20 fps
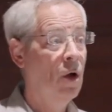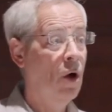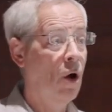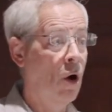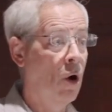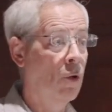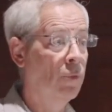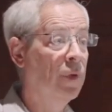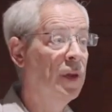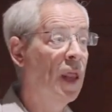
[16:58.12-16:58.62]

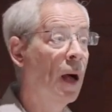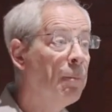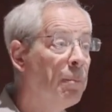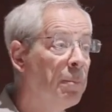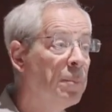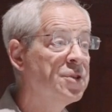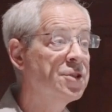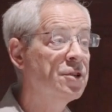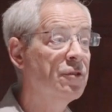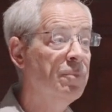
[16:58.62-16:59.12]
on
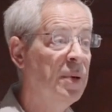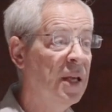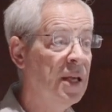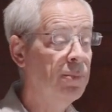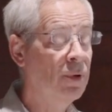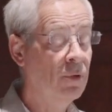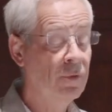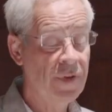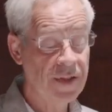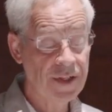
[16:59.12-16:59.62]
numbers of
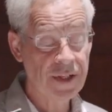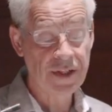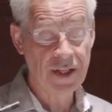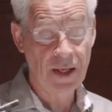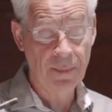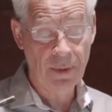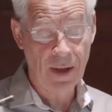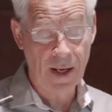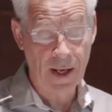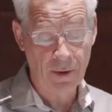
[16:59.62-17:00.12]
people
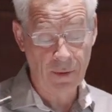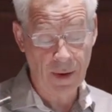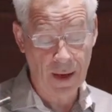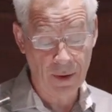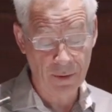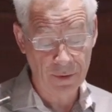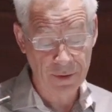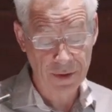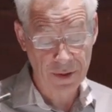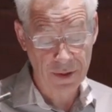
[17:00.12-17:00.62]
visiting
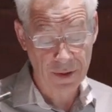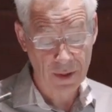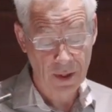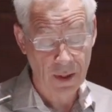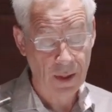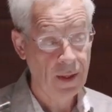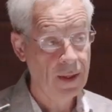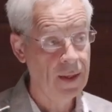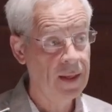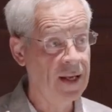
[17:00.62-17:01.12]

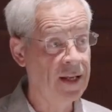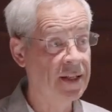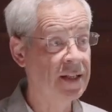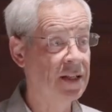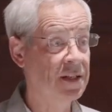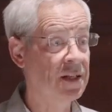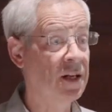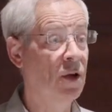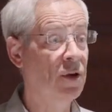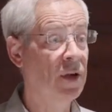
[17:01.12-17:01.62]
playgrounds is
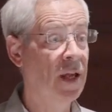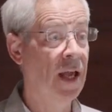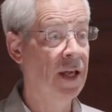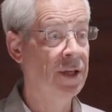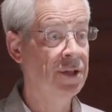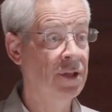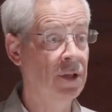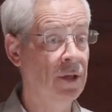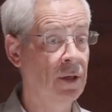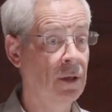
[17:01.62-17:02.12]
its
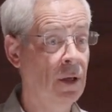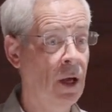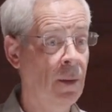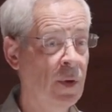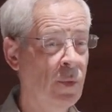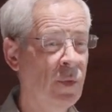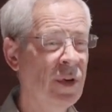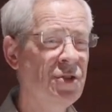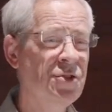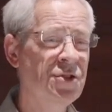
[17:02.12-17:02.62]
location. I
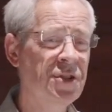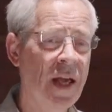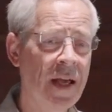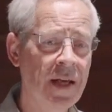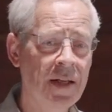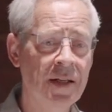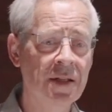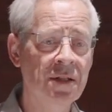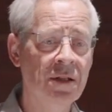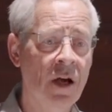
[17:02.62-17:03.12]
mean, when you
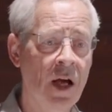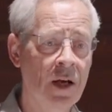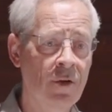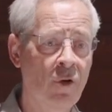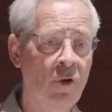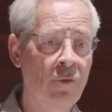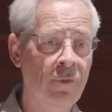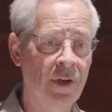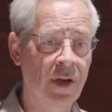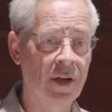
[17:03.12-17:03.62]
say it, it's kind of
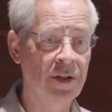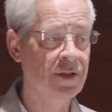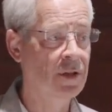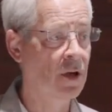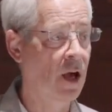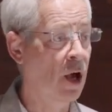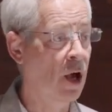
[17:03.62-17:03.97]
obvious, I